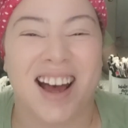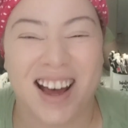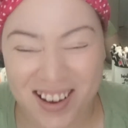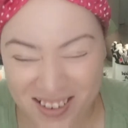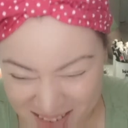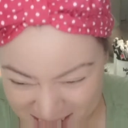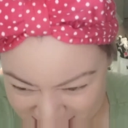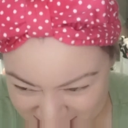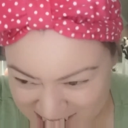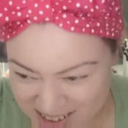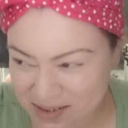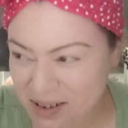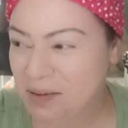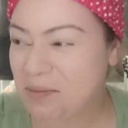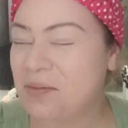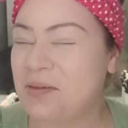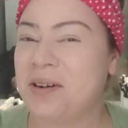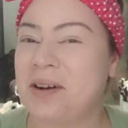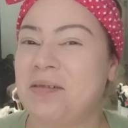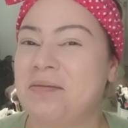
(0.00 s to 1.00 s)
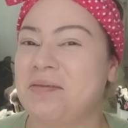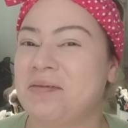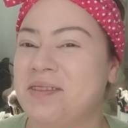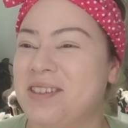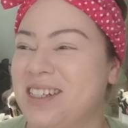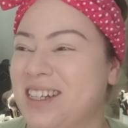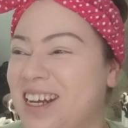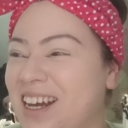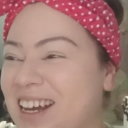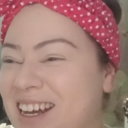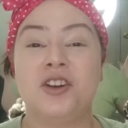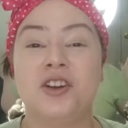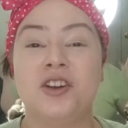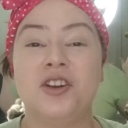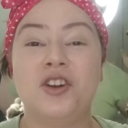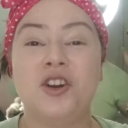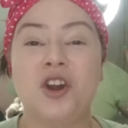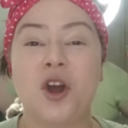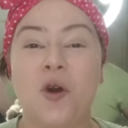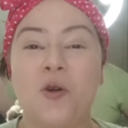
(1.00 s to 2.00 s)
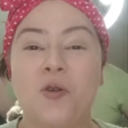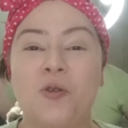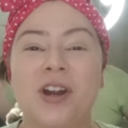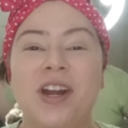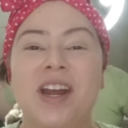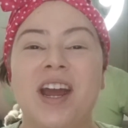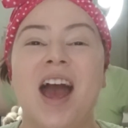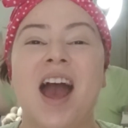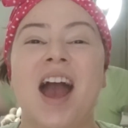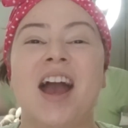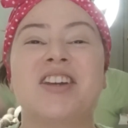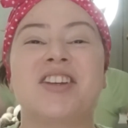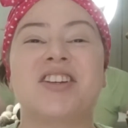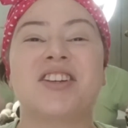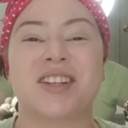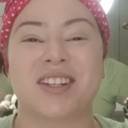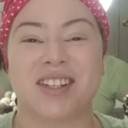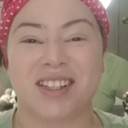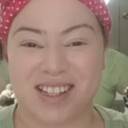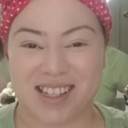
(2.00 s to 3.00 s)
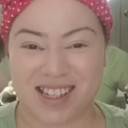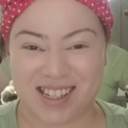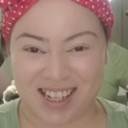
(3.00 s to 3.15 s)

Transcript: what is my problem today? No reactions.